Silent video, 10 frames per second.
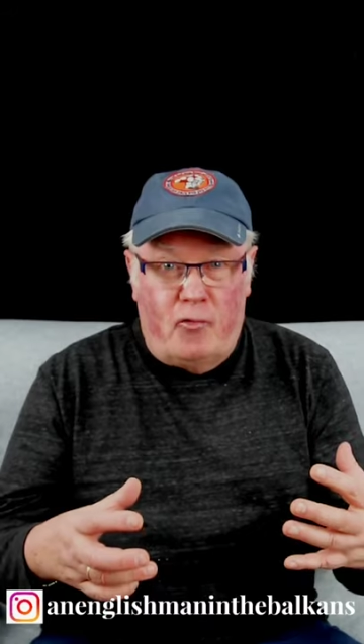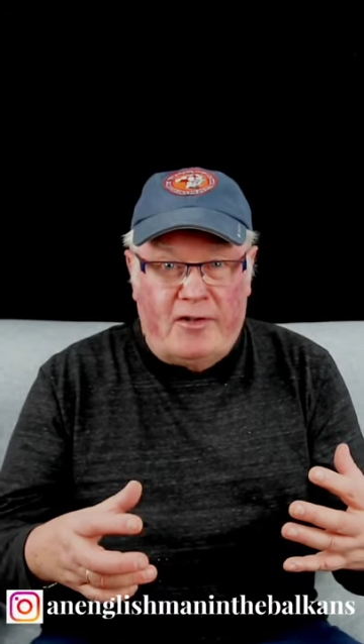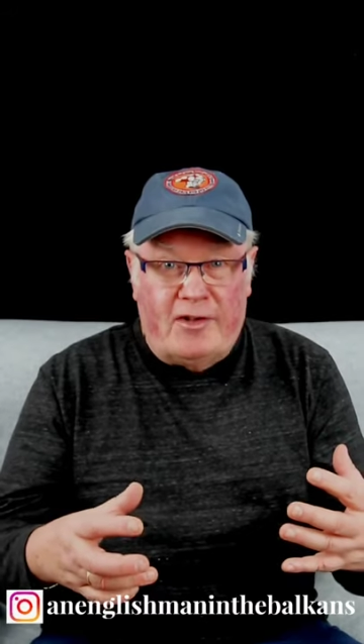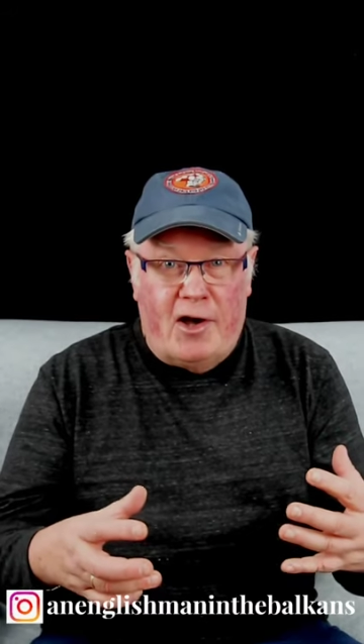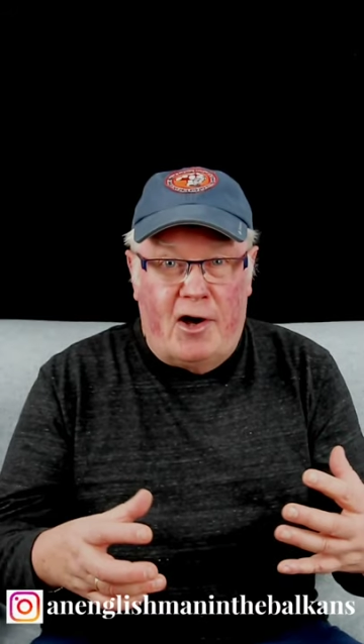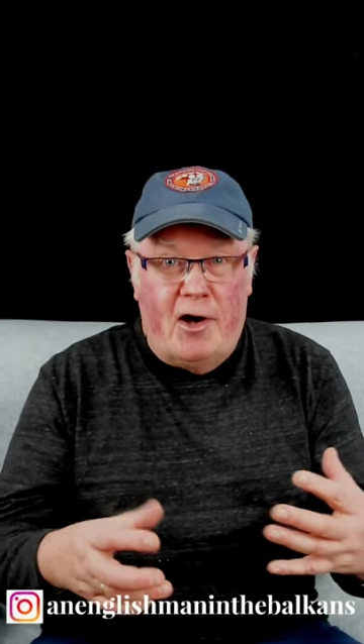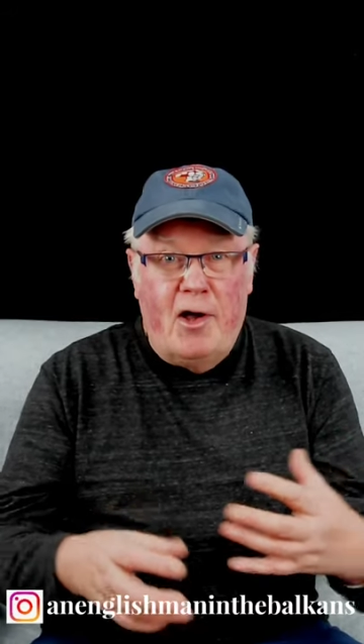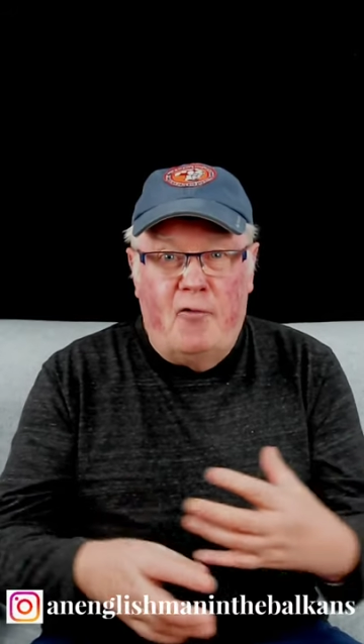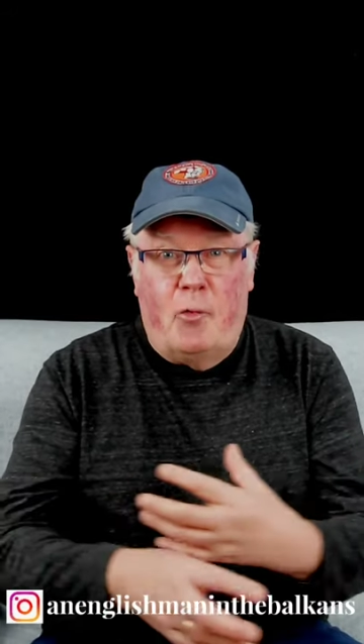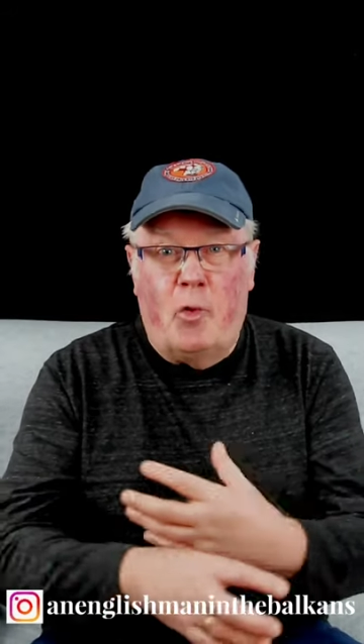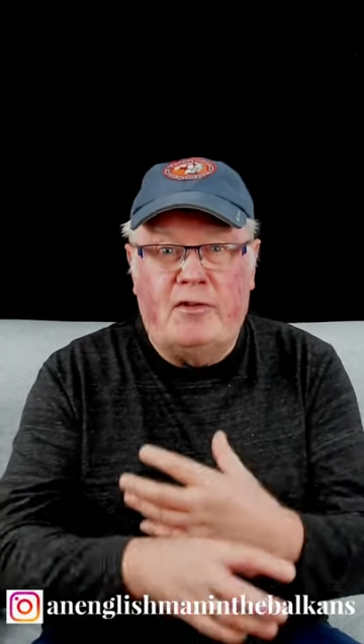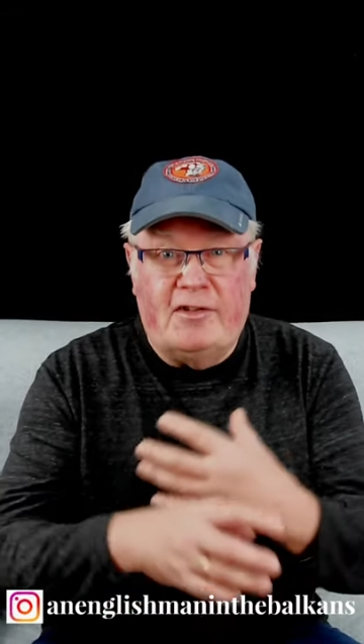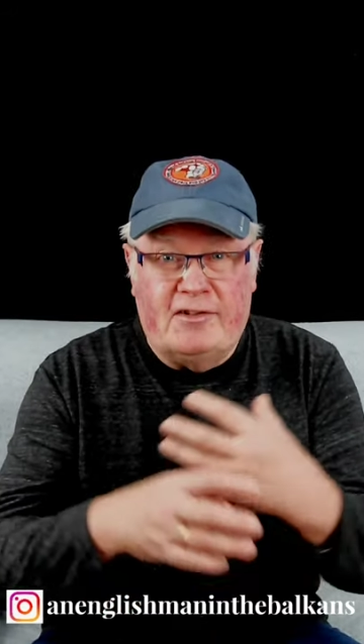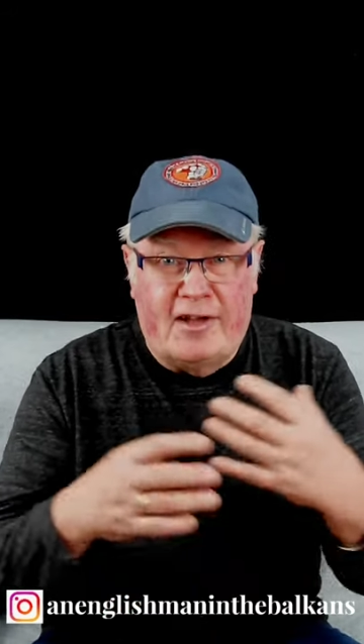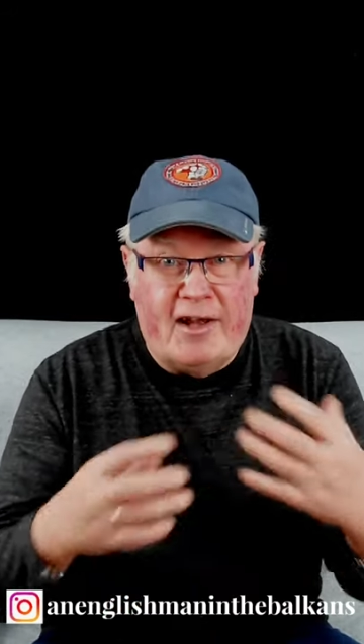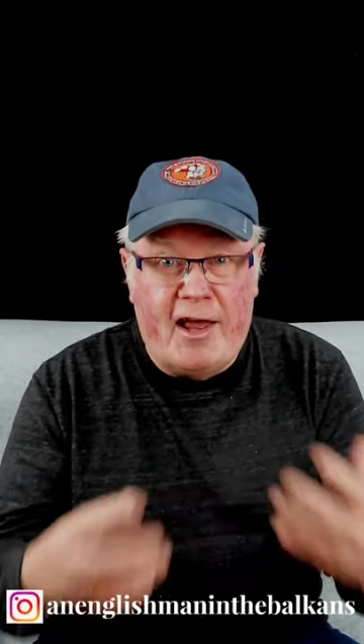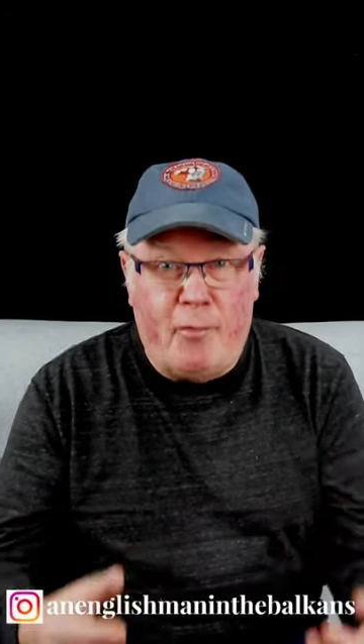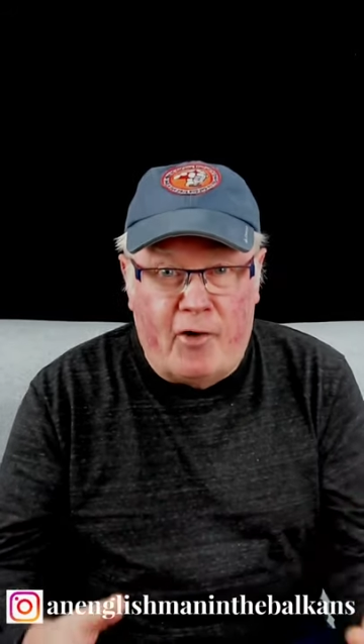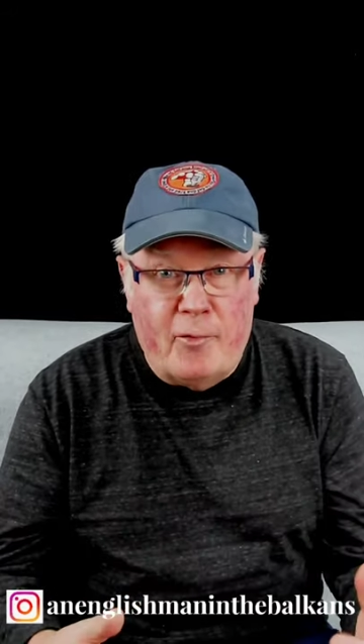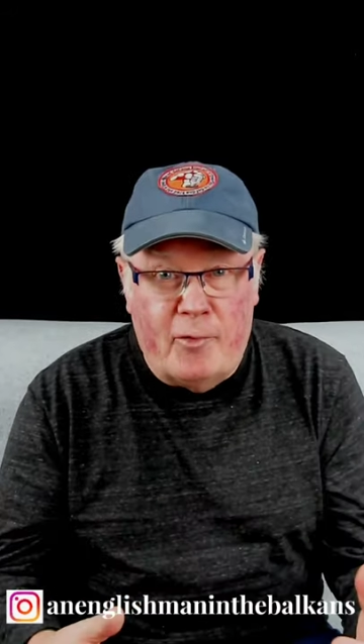Rent-A-Car for wanting to
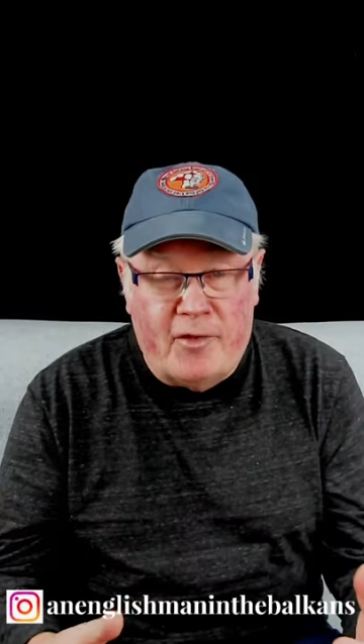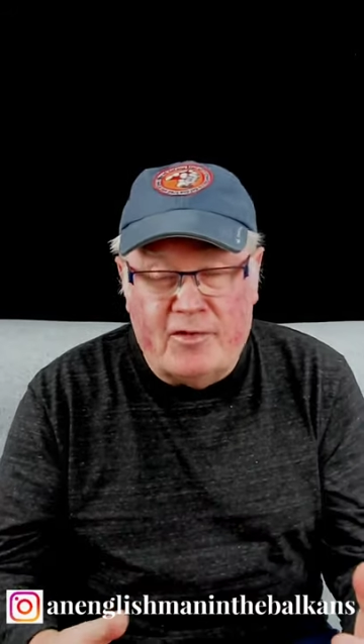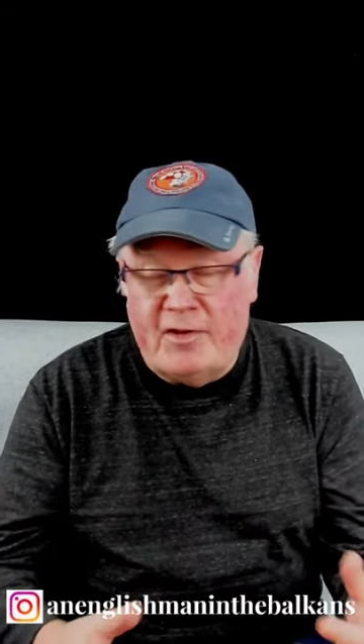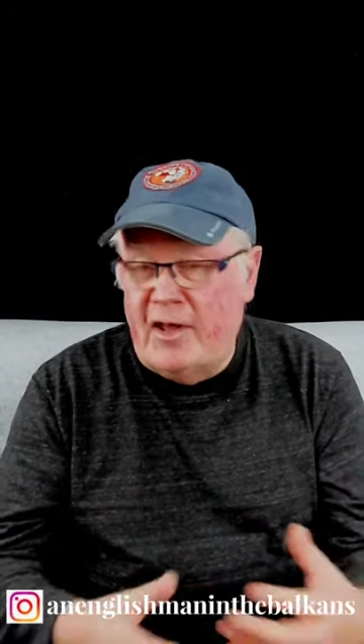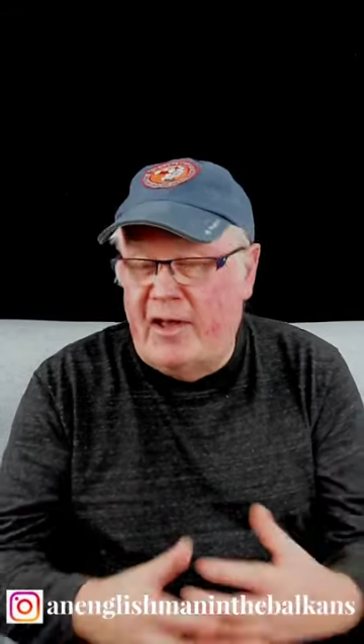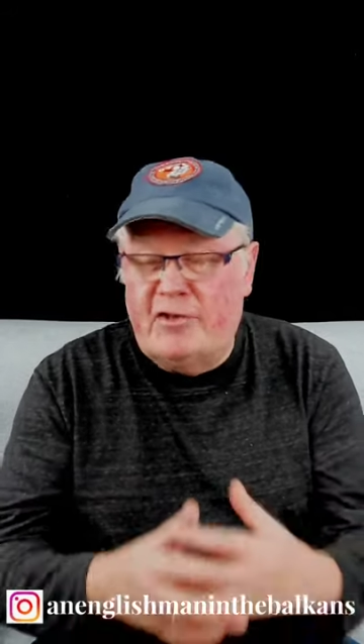collaborate with us.